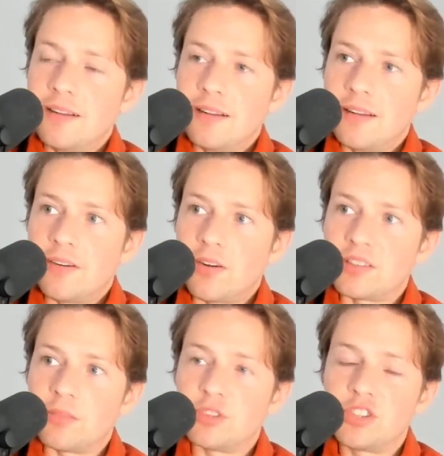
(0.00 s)
There are
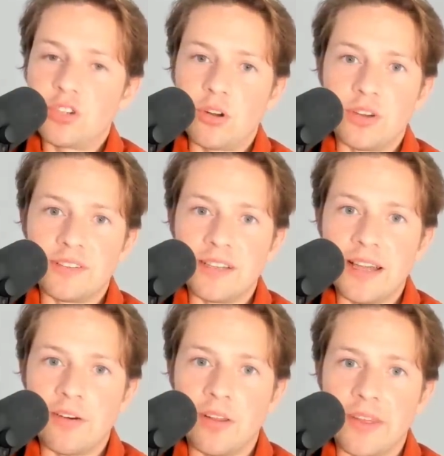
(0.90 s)
some shockers in
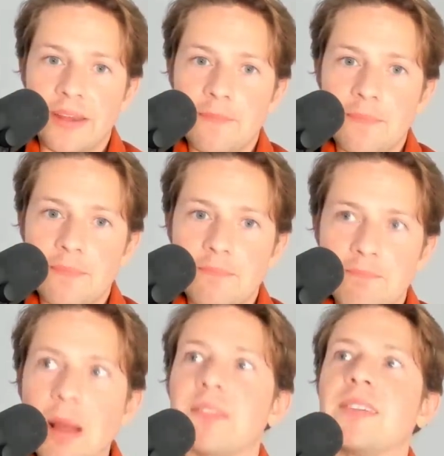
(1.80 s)
there, aren't there?
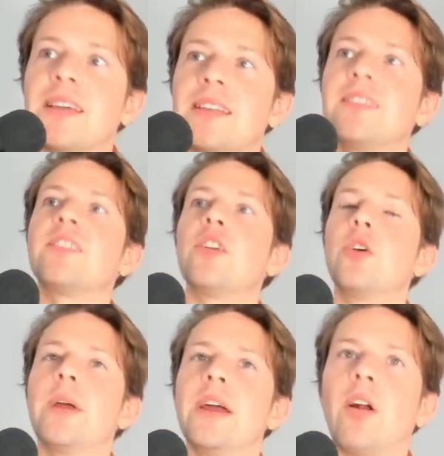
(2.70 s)
But this is a
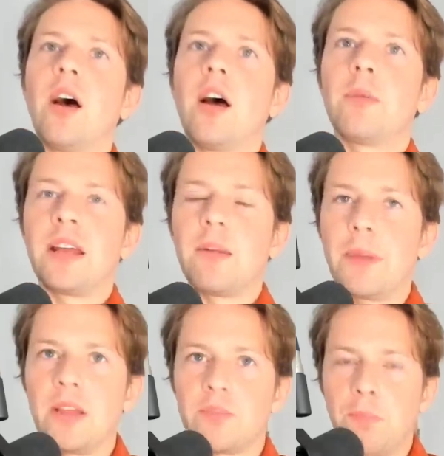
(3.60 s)
new era. I'm going to
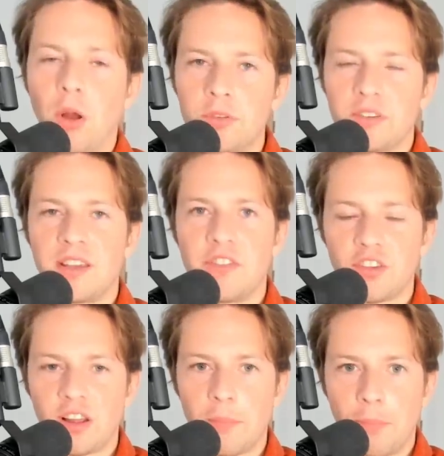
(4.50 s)
be as positive as
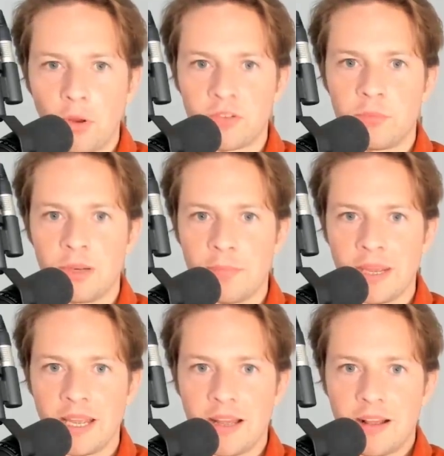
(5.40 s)
I can possibly
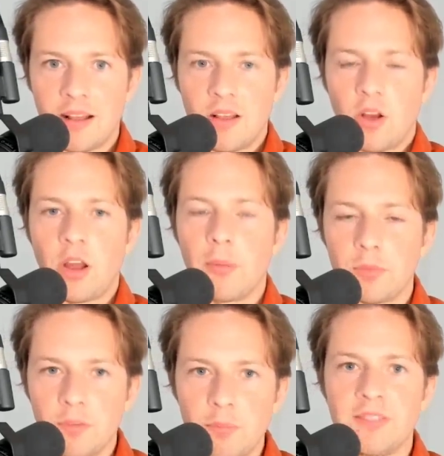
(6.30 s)
be. I am
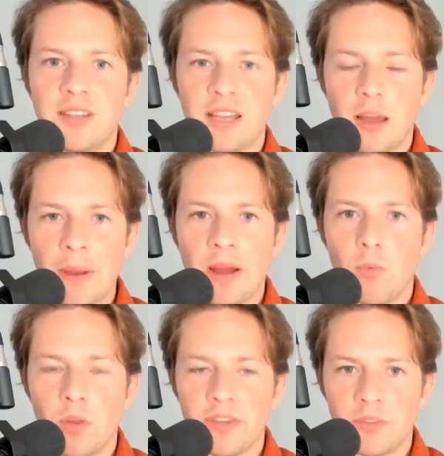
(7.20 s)
optimistic about
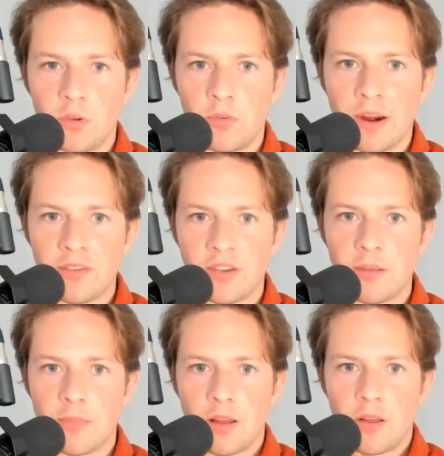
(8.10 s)
what this new
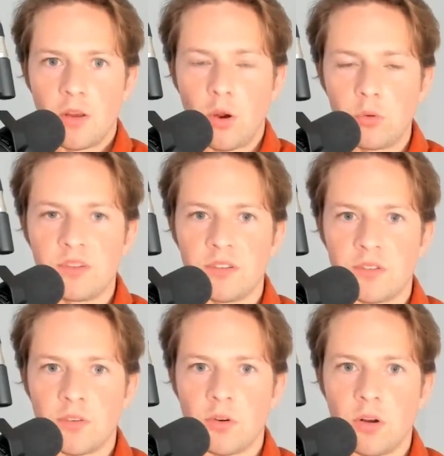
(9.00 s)
regime holds in
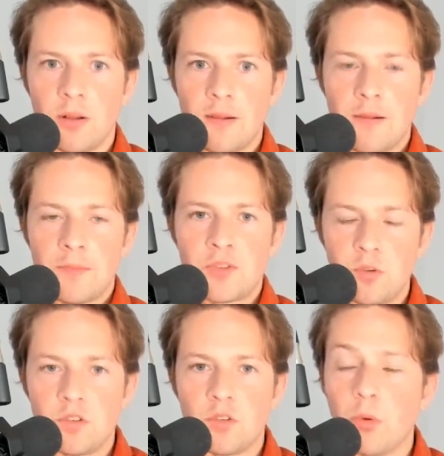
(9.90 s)
store.
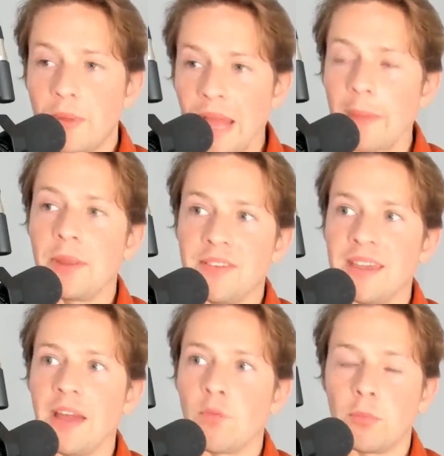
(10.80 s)
Tuchel will be happy to
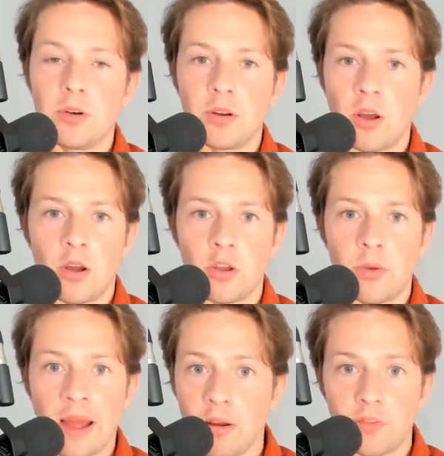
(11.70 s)
get Romelu Lukaku
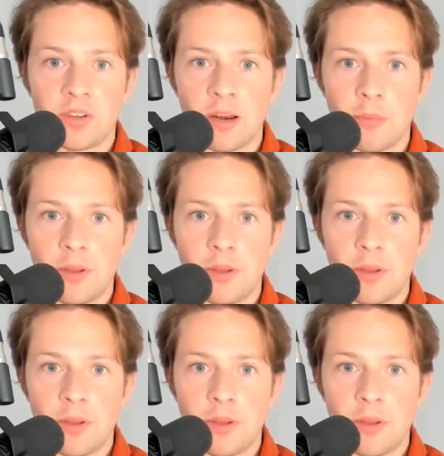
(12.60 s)
out of the club.